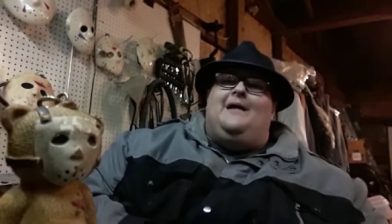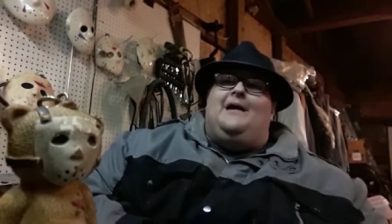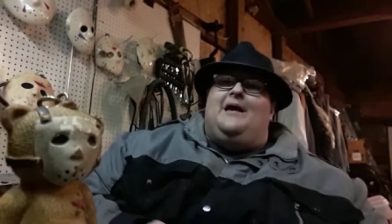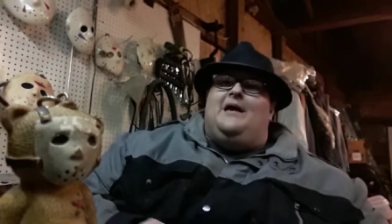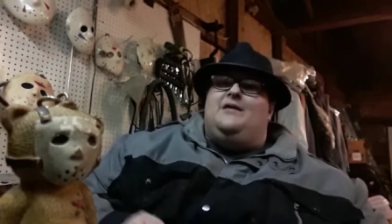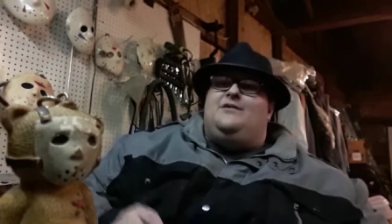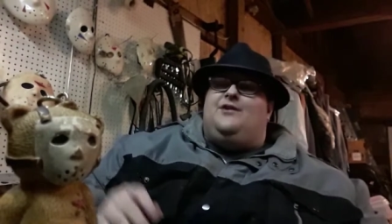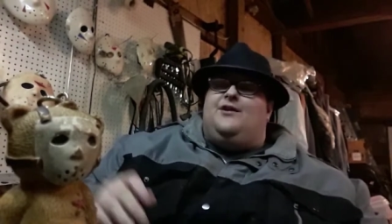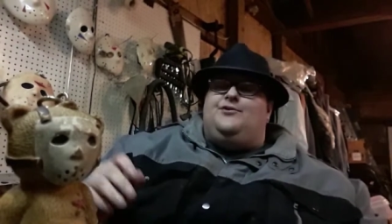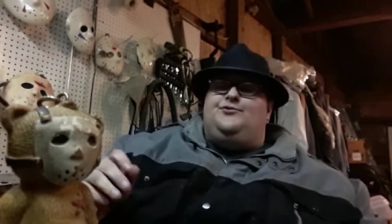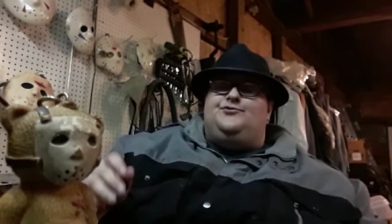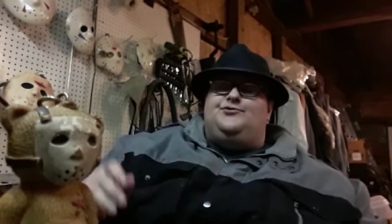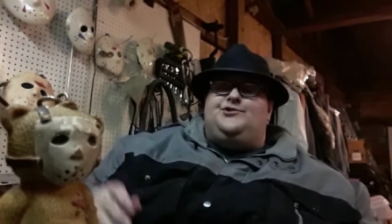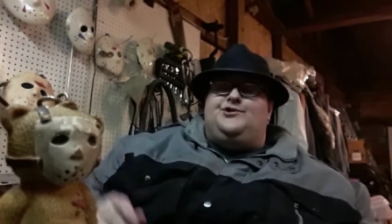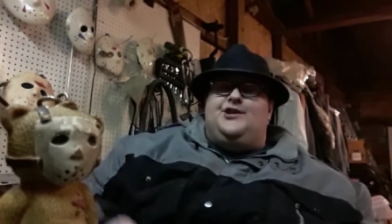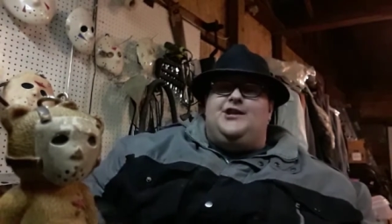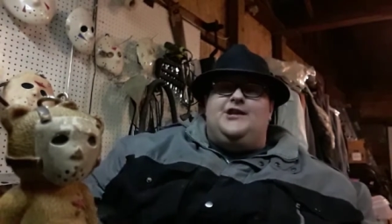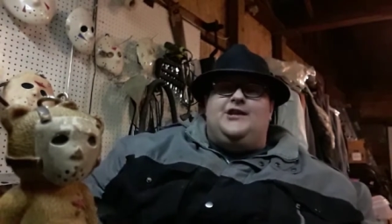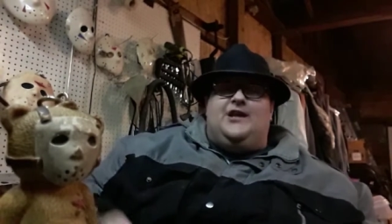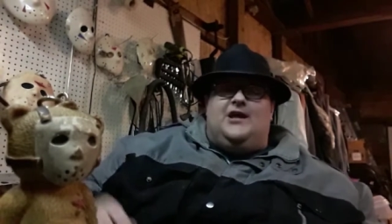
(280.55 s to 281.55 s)
he's
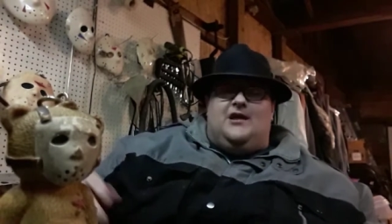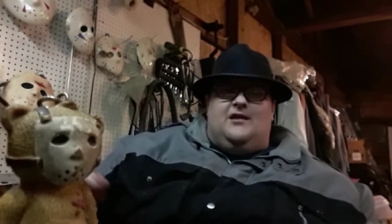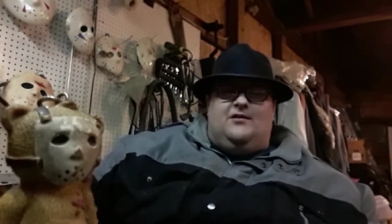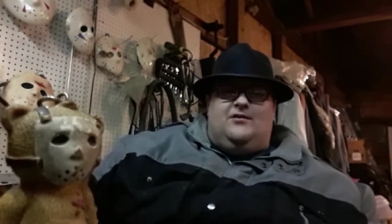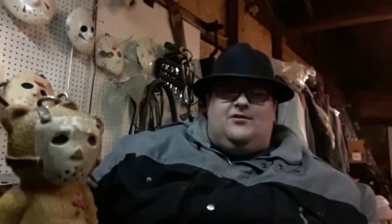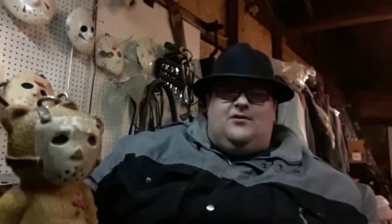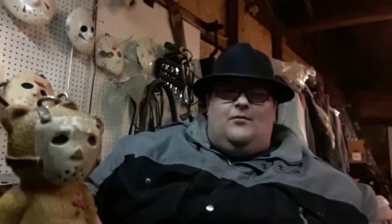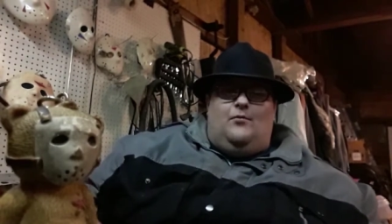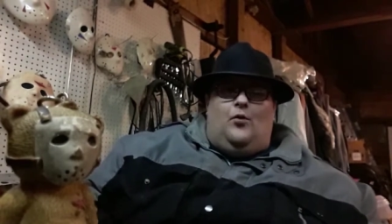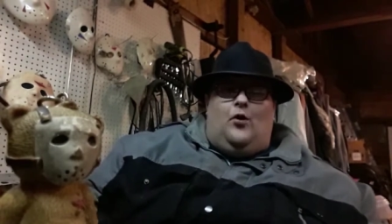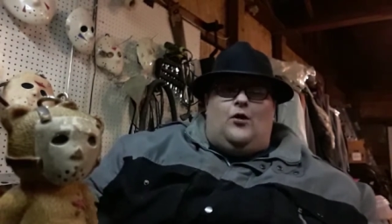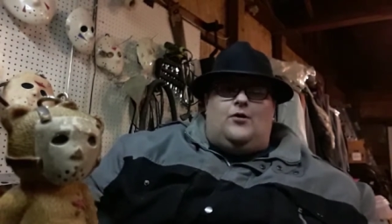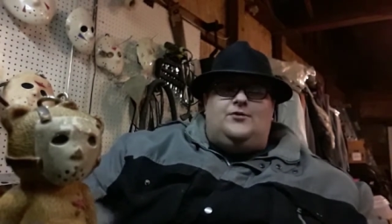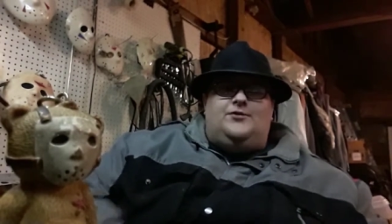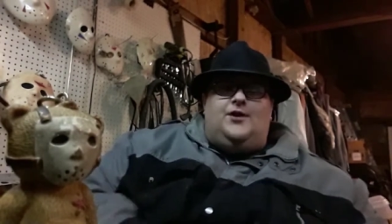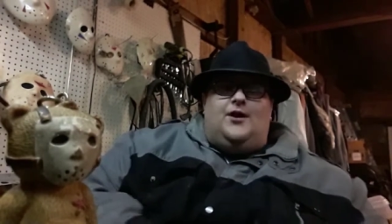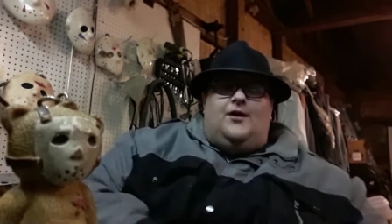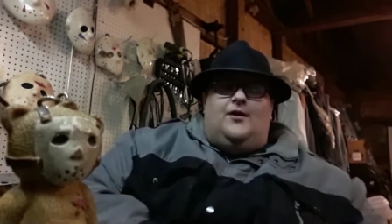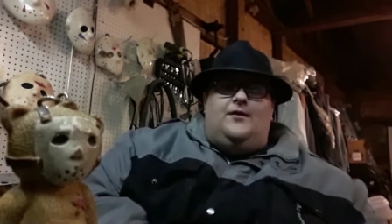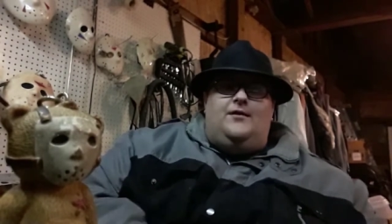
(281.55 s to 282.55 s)
interested in getting some
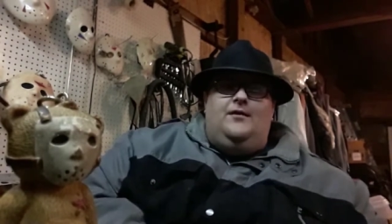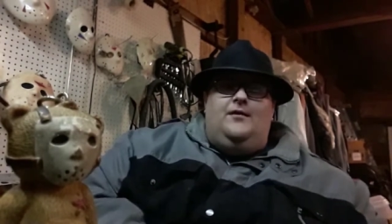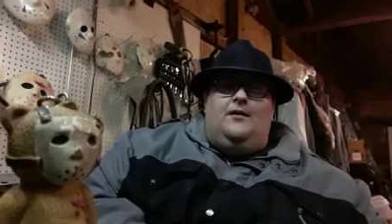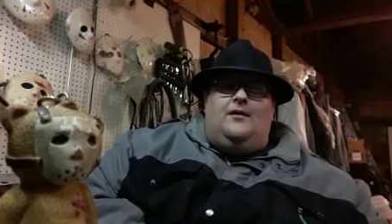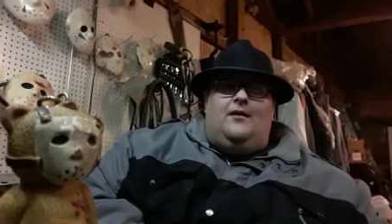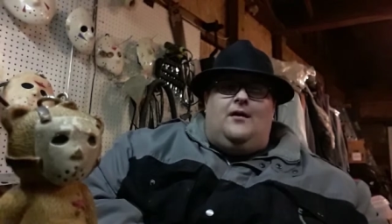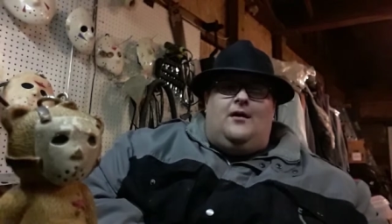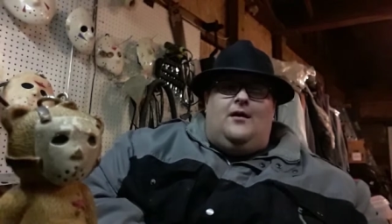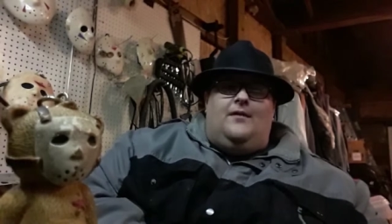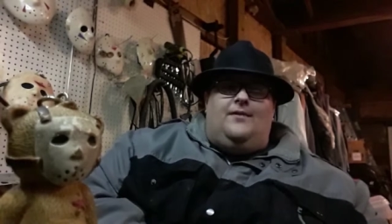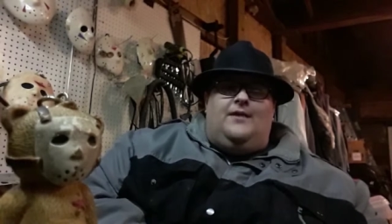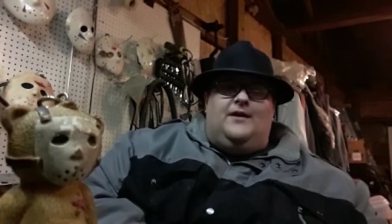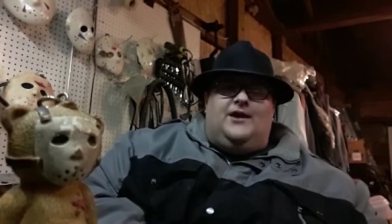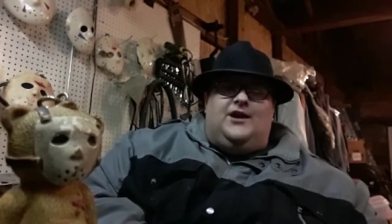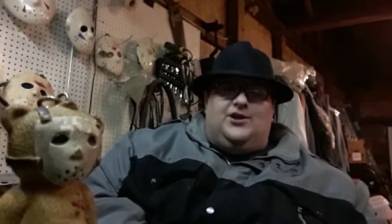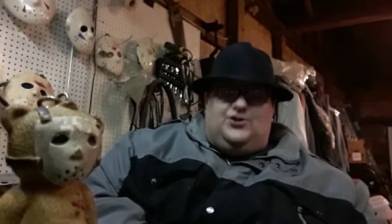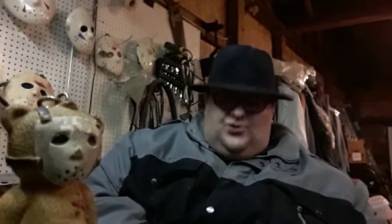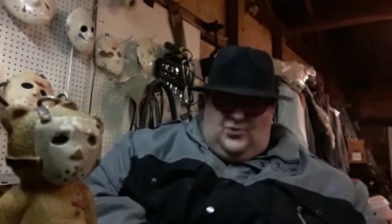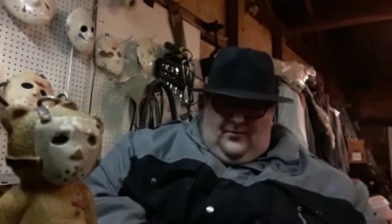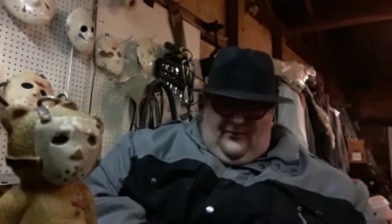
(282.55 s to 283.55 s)
work done on the
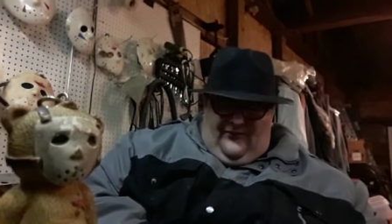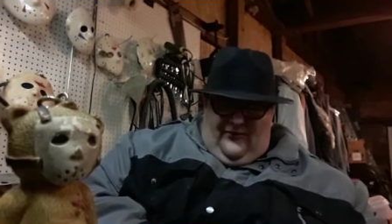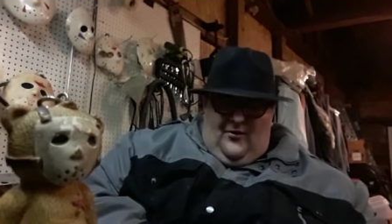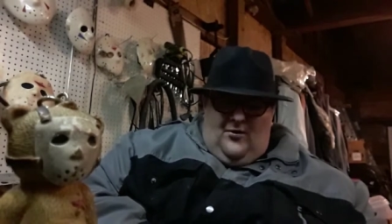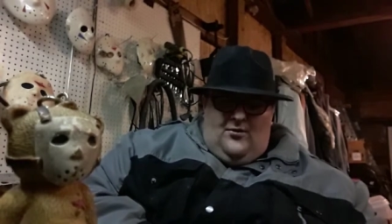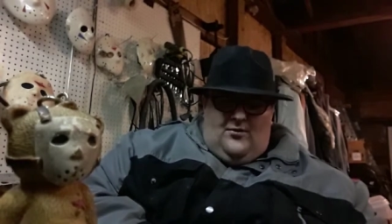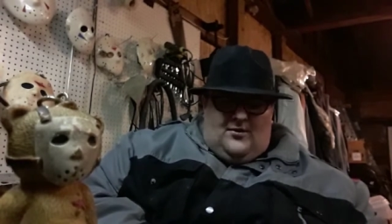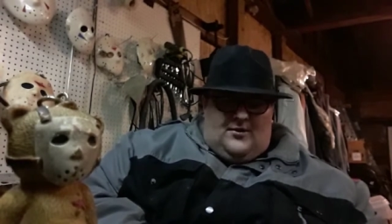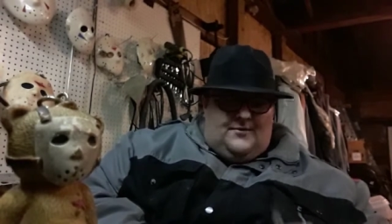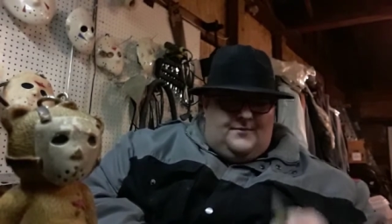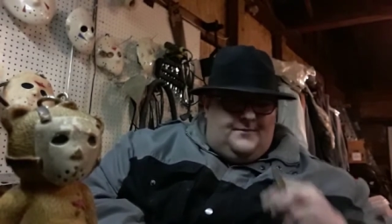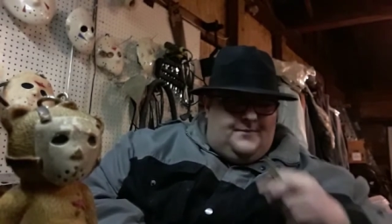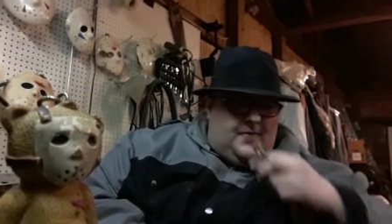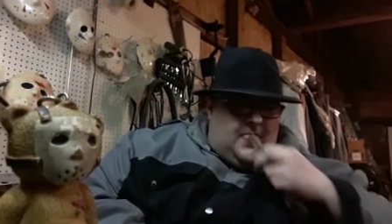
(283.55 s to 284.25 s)
kitchen floor.